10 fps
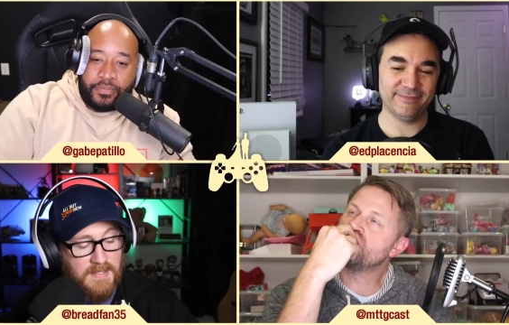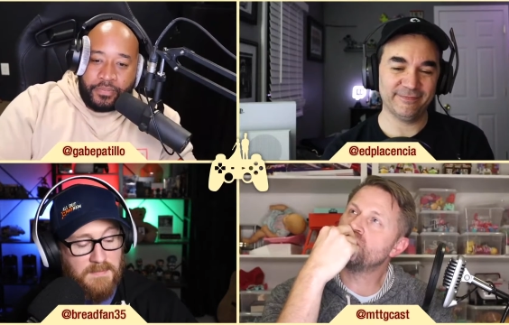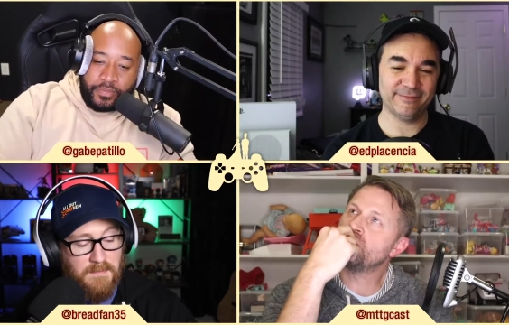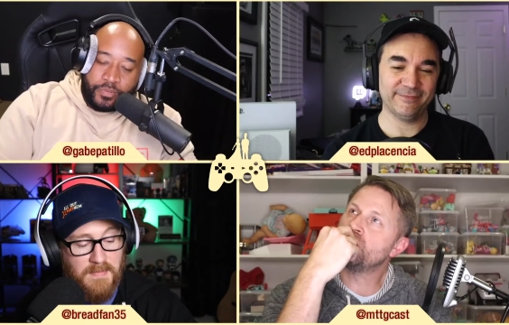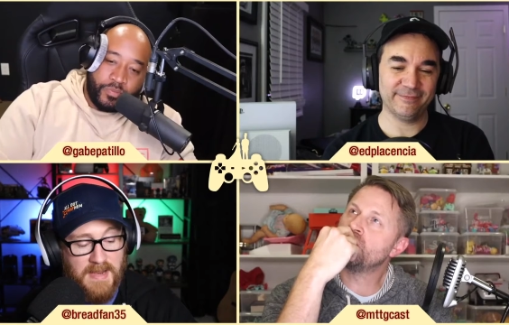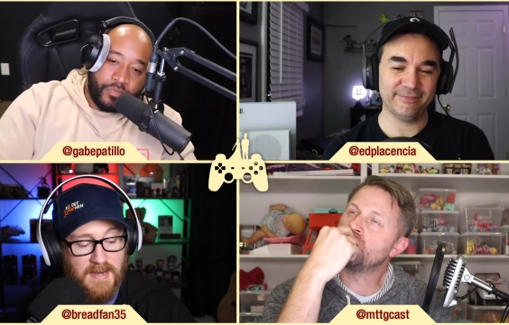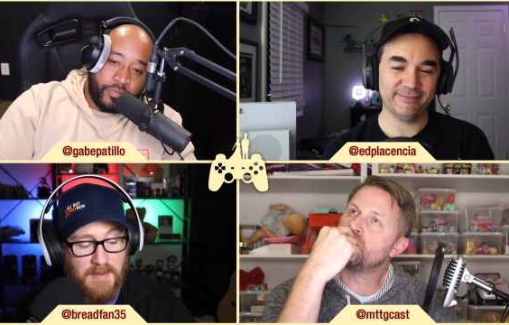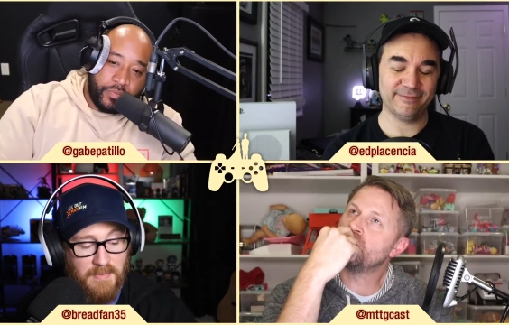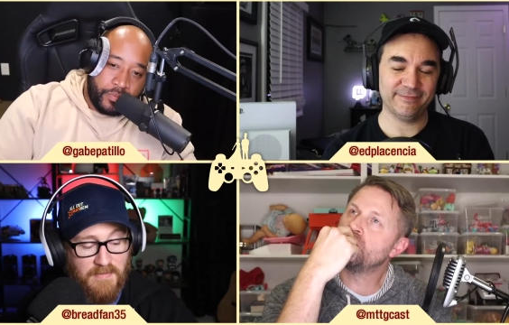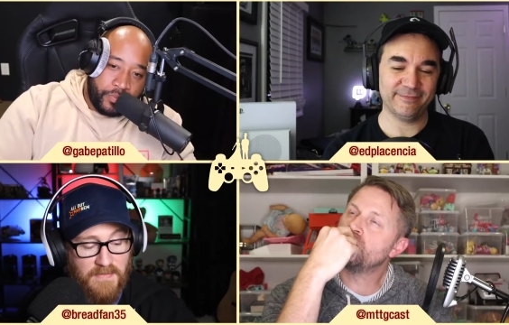Speaker 1: This might
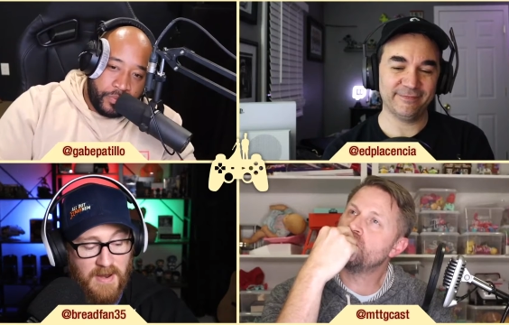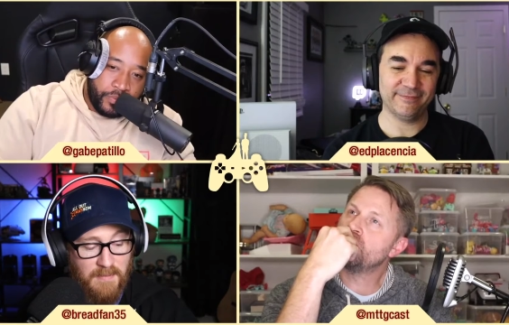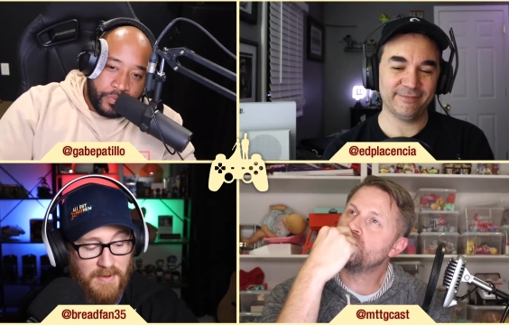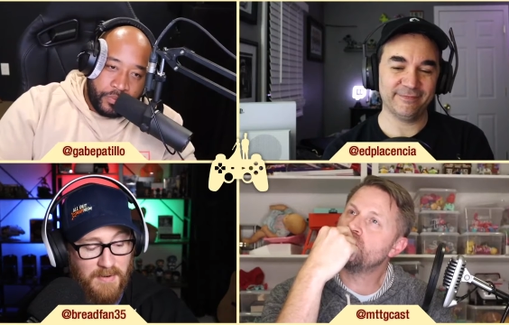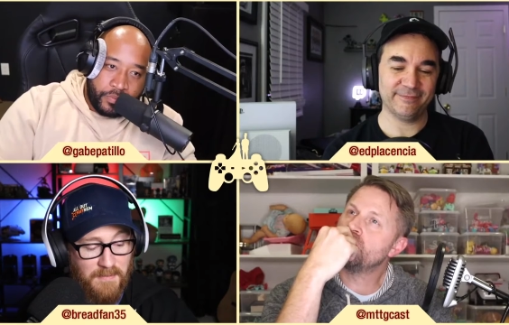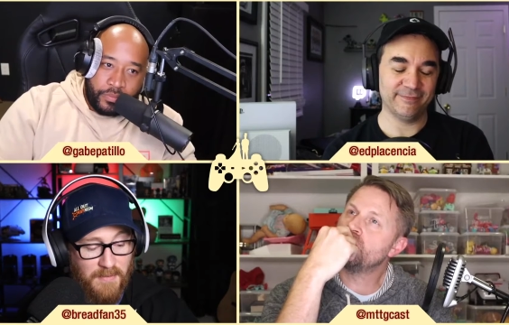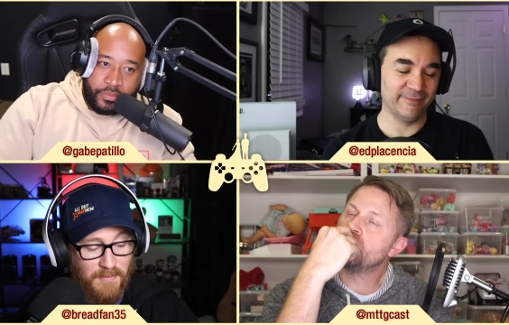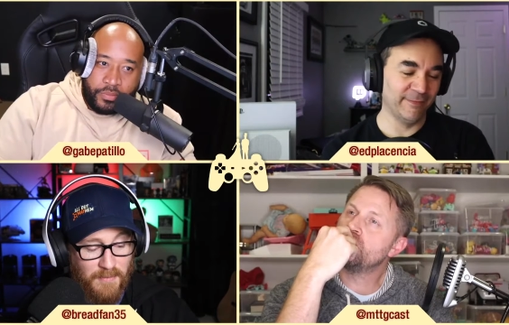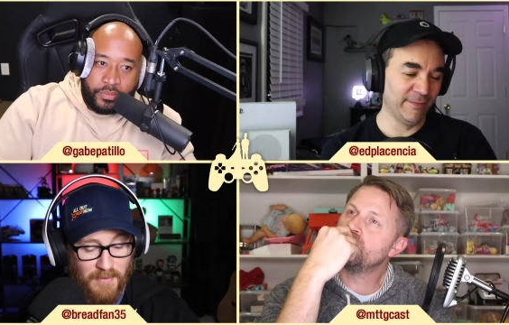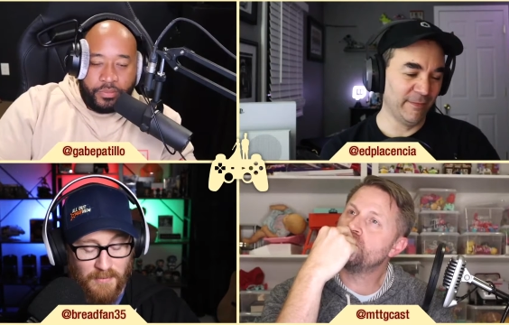not be fair, but
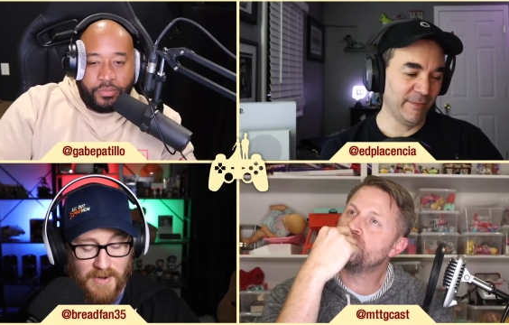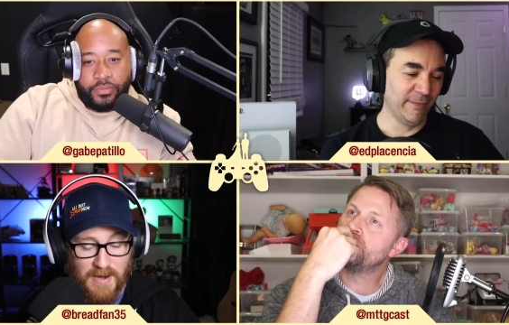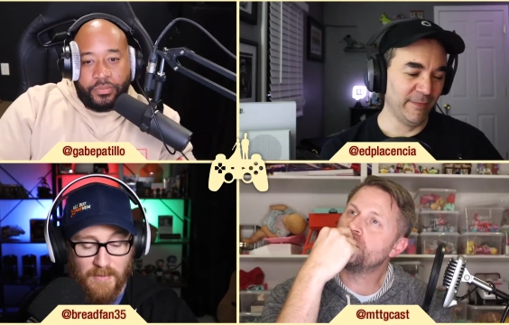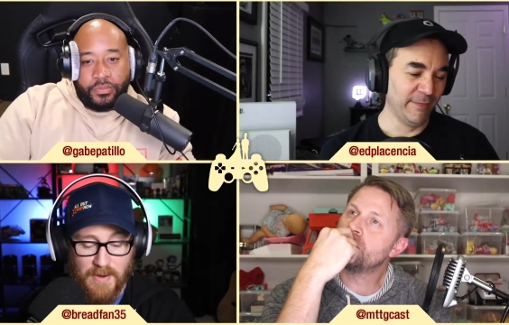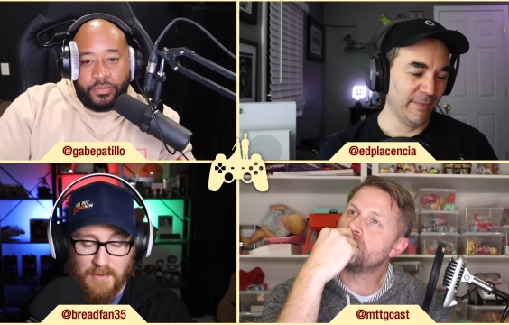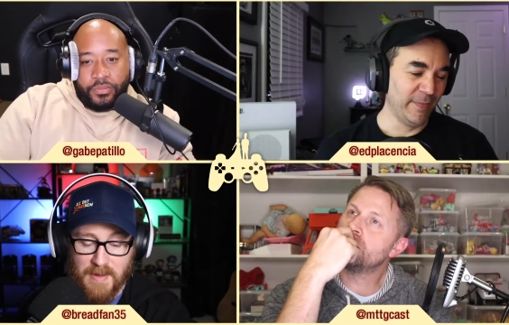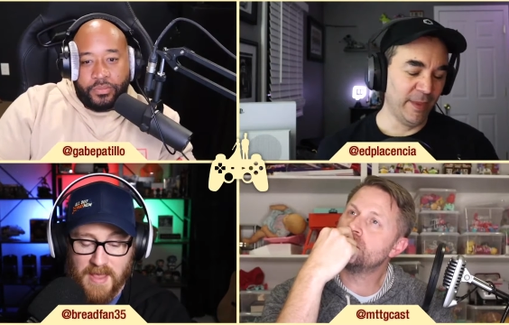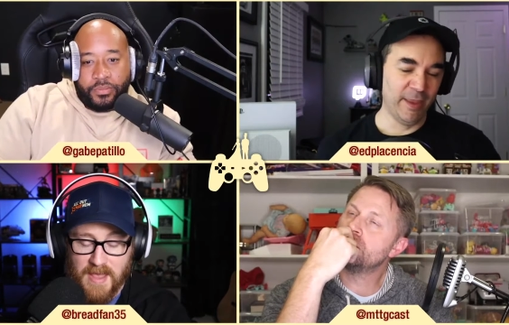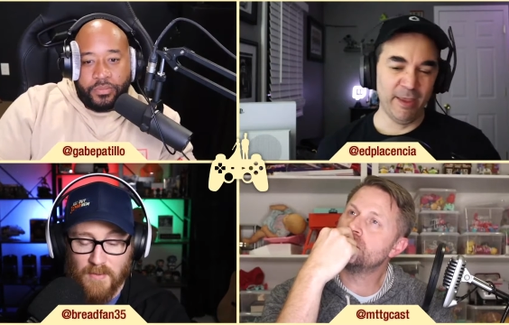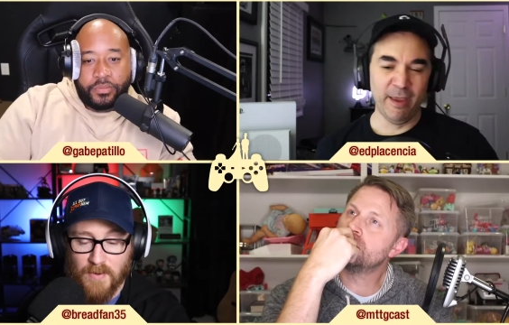right away where
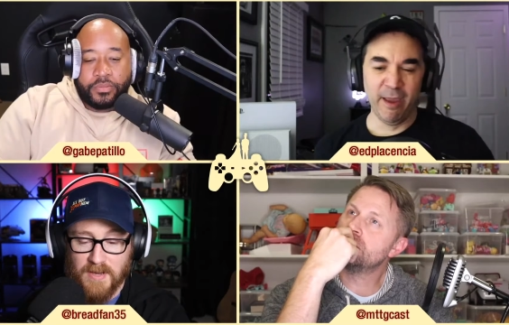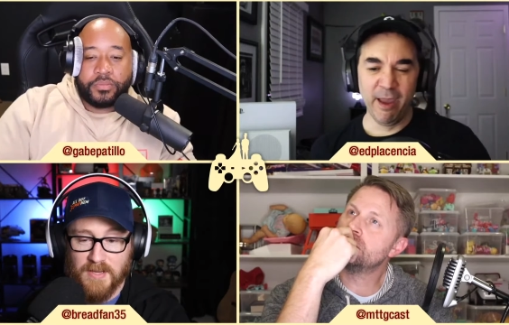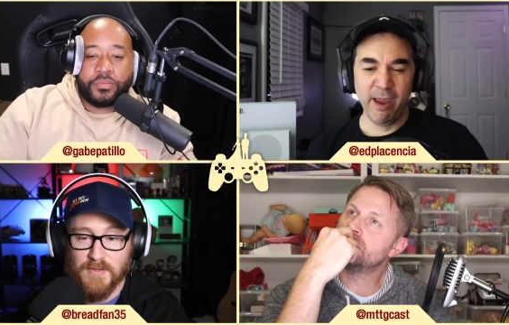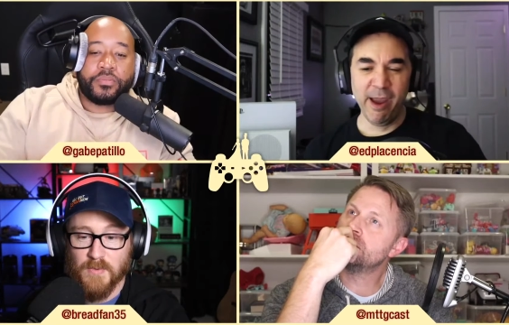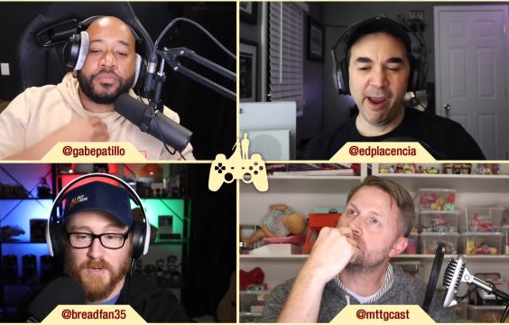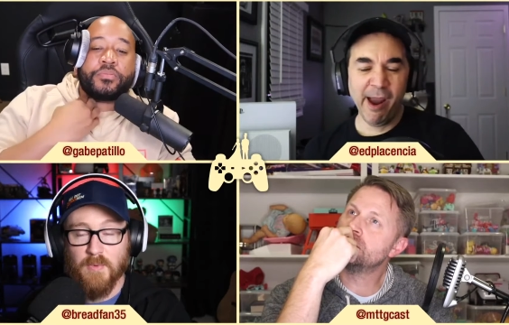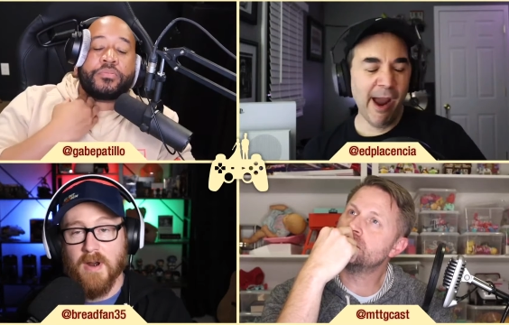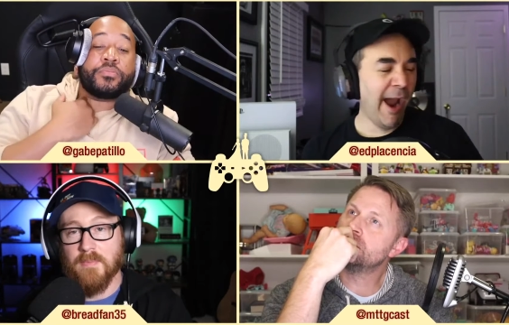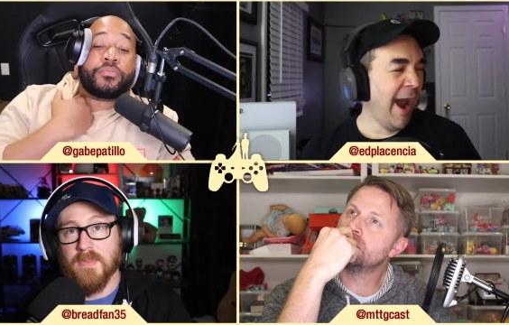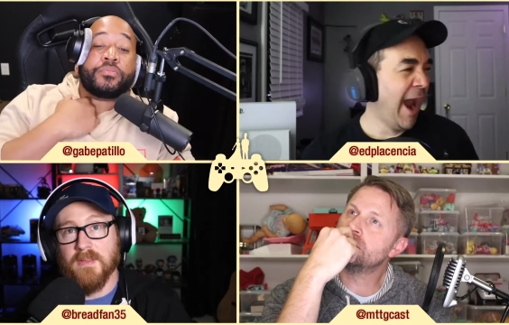my head went, because when you
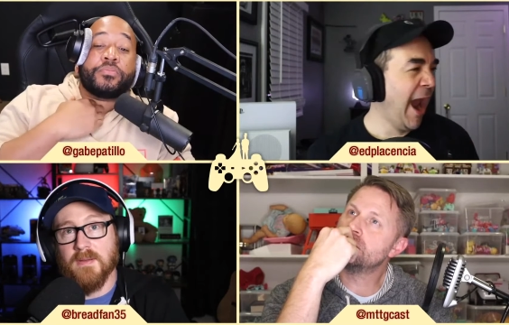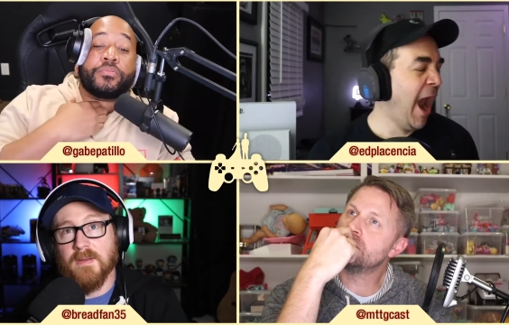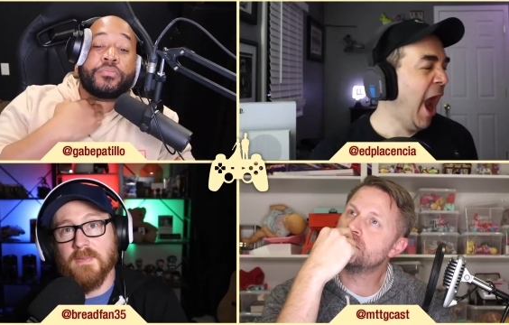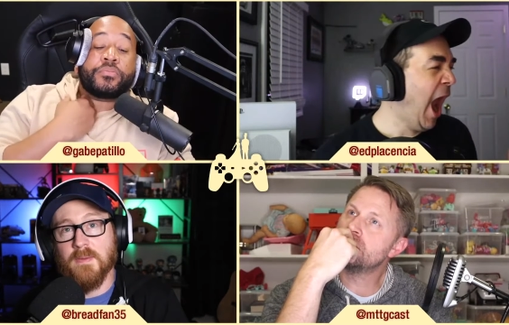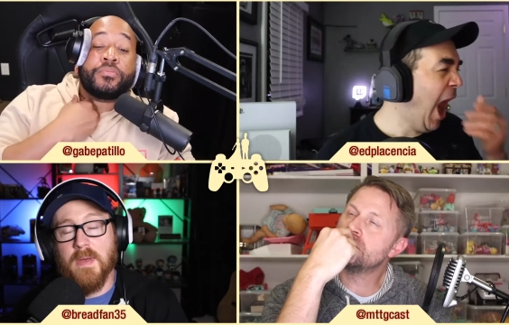brought up the